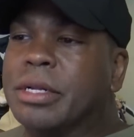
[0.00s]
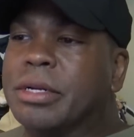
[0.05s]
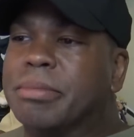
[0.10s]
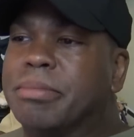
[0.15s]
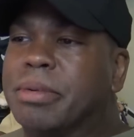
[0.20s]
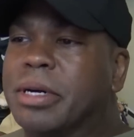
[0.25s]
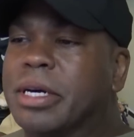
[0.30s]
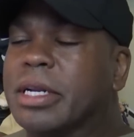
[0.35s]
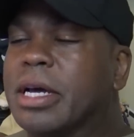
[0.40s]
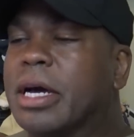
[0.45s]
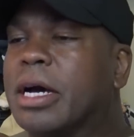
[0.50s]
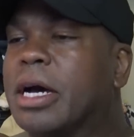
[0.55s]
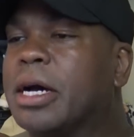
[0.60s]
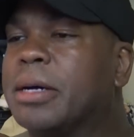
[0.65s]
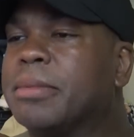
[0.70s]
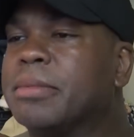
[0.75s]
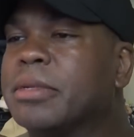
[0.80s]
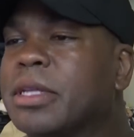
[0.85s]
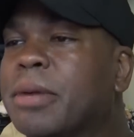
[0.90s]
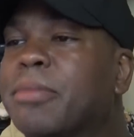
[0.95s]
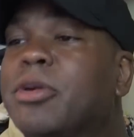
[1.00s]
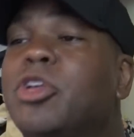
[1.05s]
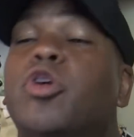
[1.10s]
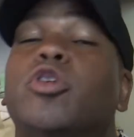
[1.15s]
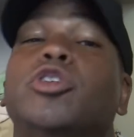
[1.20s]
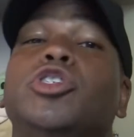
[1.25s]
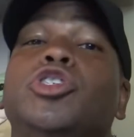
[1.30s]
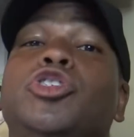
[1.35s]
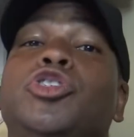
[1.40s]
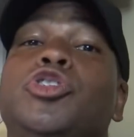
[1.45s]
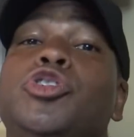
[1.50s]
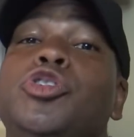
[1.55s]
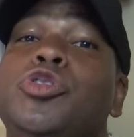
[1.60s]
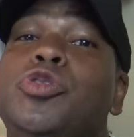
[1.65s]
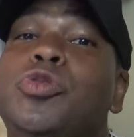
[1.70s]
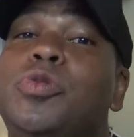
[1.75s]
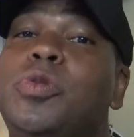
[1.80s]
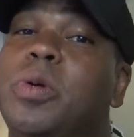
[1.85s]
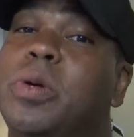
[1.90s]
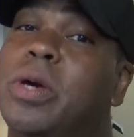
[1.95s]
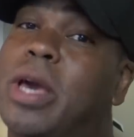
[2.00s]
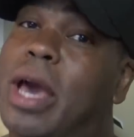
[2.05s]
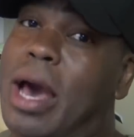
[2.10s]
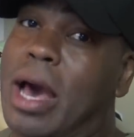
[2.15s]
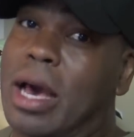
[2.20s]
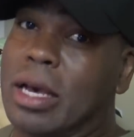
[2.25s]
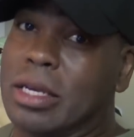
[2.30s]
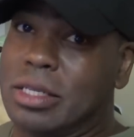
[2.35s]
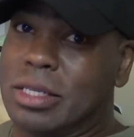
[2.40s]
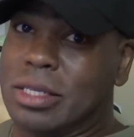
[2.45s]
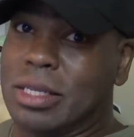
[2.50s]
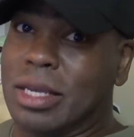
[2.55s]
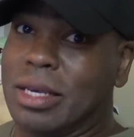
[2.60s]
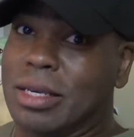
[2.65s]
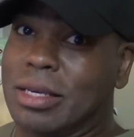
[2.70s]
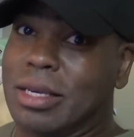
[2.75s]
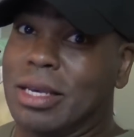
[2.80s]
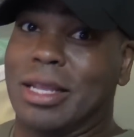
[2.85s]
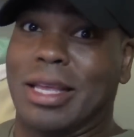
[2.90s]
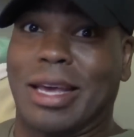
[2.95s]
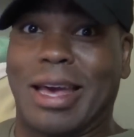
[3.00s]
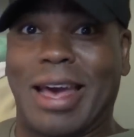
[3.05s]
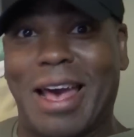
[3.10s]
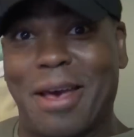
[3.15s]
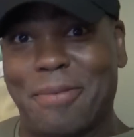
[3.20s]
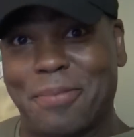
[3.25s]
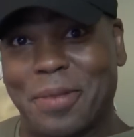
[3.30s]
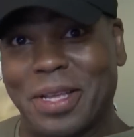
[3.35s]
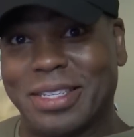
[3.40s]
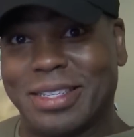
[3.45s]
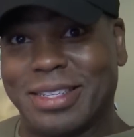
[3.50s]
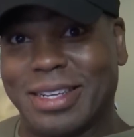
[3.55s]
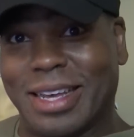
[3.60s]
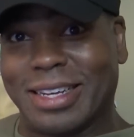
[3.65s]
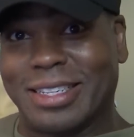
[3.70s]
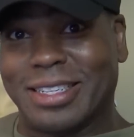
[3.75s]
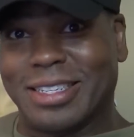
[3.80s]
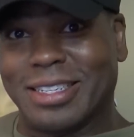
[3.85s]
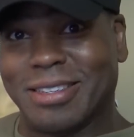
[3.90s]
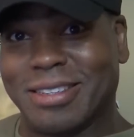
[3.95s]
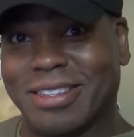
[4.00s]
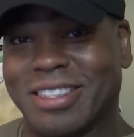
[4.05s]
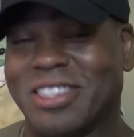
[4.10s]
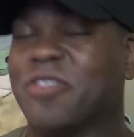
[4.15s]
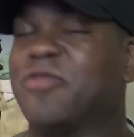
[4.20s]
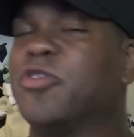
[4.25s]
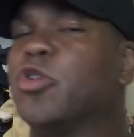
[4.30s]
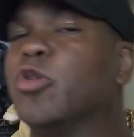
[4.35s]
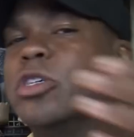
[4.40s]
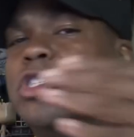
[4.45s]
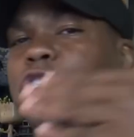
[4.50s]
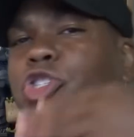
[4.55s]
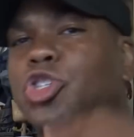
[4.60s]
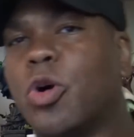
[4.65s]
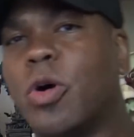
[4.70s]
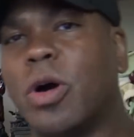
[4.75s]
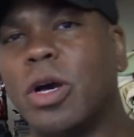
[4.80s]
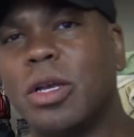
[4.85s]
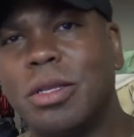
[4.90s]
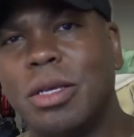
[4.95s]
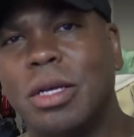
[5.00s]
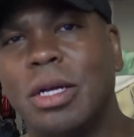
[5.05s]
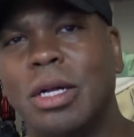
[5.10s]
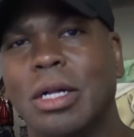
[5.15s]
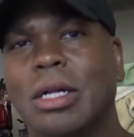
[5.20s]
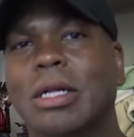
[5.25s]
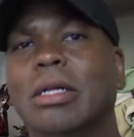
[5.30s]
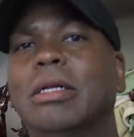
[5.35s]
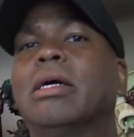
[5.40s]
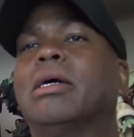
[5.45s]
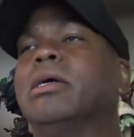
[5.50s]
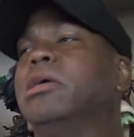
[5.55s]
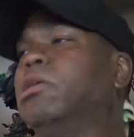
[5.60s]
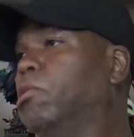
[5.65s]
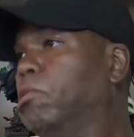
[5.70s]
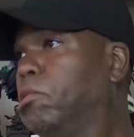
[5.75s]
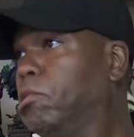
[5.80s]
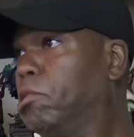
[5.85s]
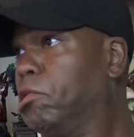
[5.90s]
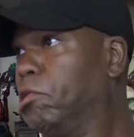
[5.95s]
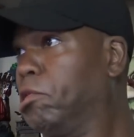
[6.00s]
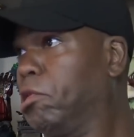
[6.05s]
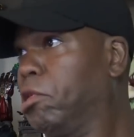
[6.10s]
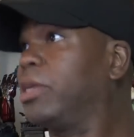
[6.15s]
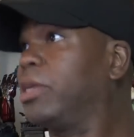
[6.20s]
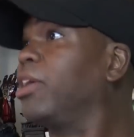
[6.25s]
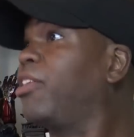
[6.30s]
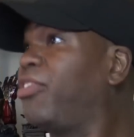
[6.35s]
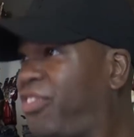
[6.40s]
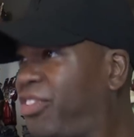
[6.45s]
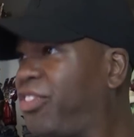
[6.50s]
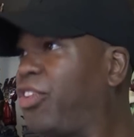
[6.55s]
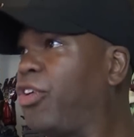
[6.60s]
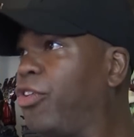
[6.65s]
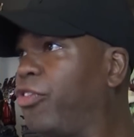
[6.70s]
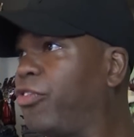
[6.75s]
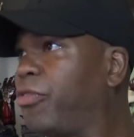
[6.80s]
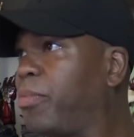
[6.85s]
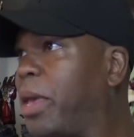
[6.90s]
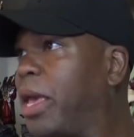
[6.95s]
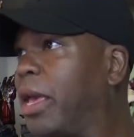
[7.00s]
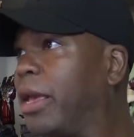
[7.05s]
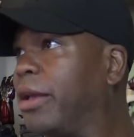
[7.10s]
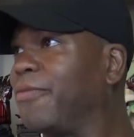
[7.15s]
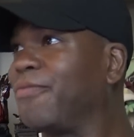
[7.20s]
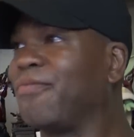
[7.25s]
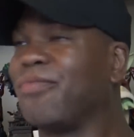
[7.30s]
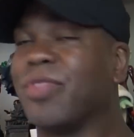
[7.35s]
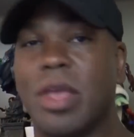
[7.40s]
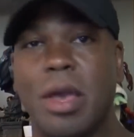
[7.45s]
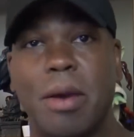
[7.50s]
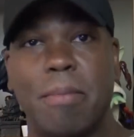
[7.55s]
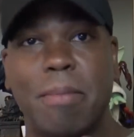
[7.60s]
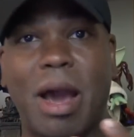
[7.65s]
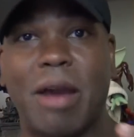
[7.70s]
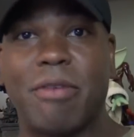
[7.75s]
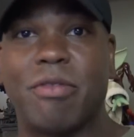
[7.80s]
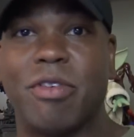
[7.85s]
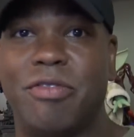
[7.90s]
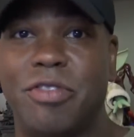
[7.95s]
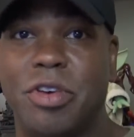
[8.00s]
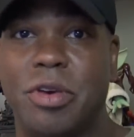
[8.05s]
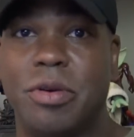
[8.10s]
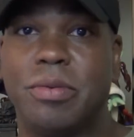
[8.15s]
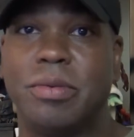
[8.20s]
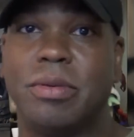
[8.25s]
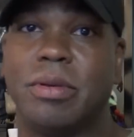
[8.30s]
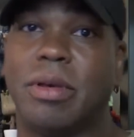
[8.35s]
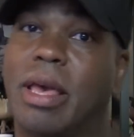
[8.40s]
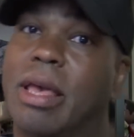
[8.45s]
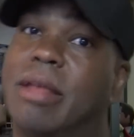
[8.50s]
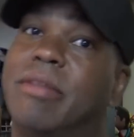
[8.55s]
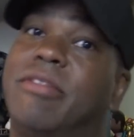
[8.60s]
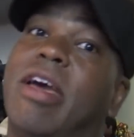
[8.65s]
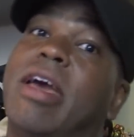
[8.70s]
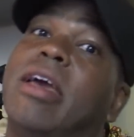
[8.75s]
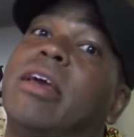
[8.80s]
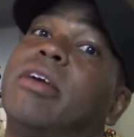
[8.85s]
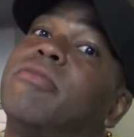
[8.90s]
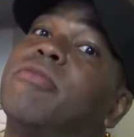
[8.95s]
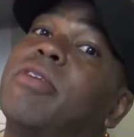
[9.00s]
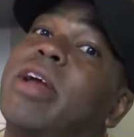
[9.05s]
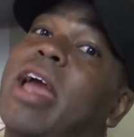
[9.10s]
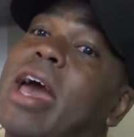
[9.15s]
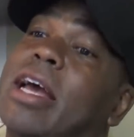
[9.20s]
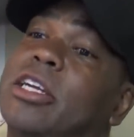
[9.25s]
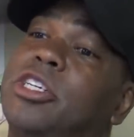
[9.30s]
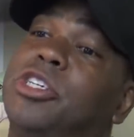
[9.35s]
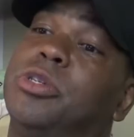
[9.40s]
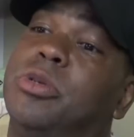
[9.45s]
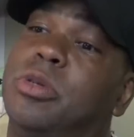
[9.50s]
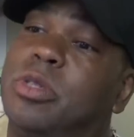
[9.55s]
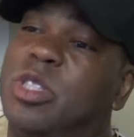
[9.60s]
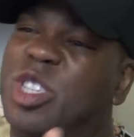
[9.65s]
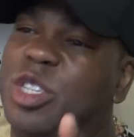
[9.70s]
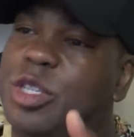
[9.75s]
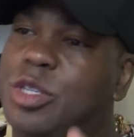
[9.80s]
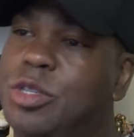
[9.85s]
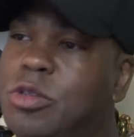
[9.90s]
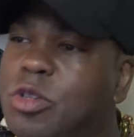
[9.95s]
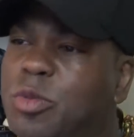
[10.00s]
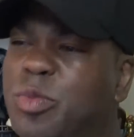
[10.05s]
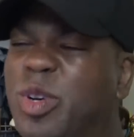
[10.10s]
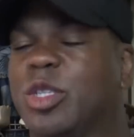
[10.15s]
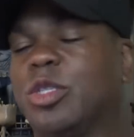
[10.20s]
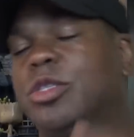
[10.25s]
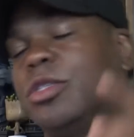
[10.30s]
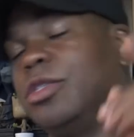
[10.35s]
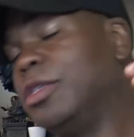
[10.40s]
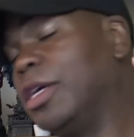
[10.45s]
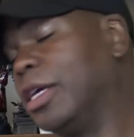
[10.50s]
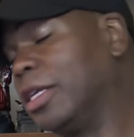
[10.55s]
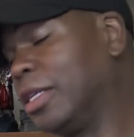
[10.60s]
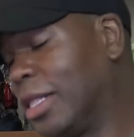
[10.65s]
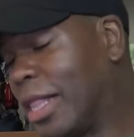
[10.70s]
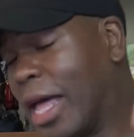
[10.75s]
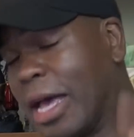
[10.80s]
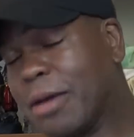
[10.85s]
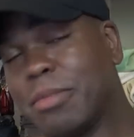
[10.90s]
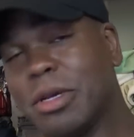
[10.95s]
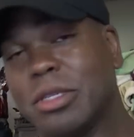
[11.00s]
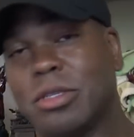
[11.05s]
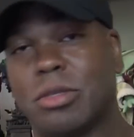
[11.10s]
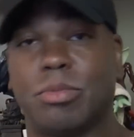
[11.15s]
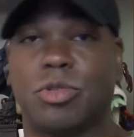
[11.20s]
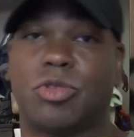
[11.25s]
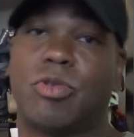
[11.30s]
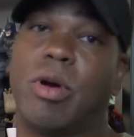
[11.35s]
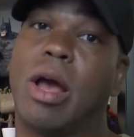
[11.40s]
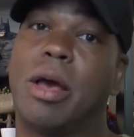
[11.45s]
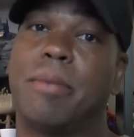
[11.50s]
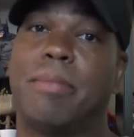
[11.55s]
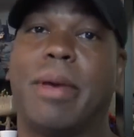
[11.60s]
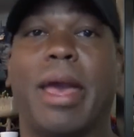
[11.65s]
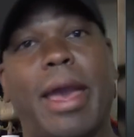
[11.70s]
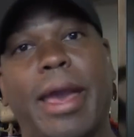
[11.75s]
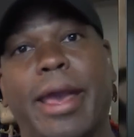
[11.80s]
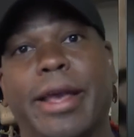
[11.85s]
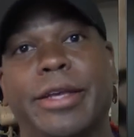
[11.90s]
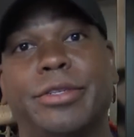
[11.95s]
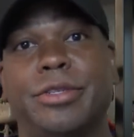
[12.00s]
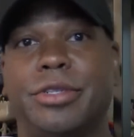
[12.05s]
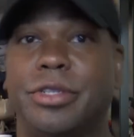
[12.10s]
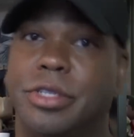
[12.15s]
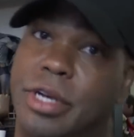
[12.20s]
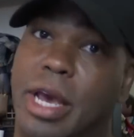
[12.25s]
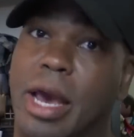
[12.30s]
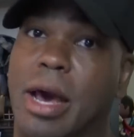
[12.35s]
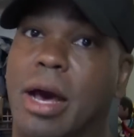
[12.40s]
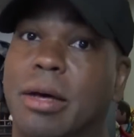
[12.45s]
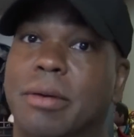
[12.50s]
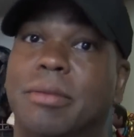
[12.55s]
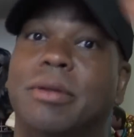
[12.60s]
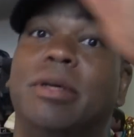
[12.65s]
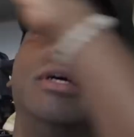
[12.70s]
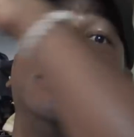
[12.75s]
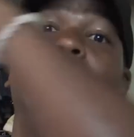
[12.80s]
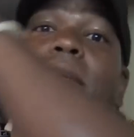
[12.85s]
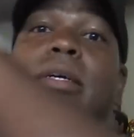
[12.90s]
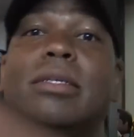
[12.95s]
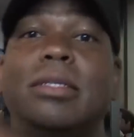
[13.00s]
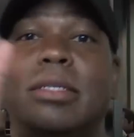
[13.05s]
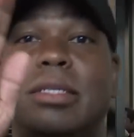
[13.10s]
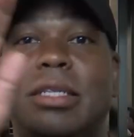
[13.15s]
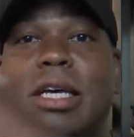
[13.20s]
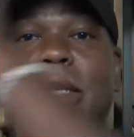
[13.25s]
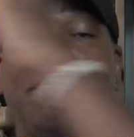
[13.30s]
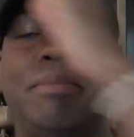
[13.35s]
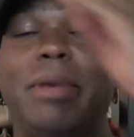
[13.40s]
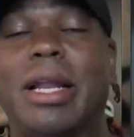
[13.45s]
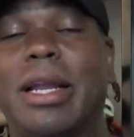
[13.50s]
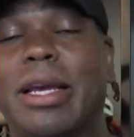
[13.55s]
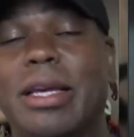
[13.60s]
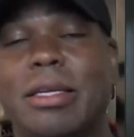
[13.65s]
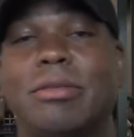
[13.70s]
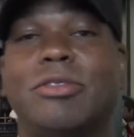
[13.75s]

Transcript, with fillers: But uh, let me know what you guys think in the comment section. And if you enjoyed, uh, excuse me, my review and take and reaction on this news, make sure you hit the like button, subscribe, and shout. 10 million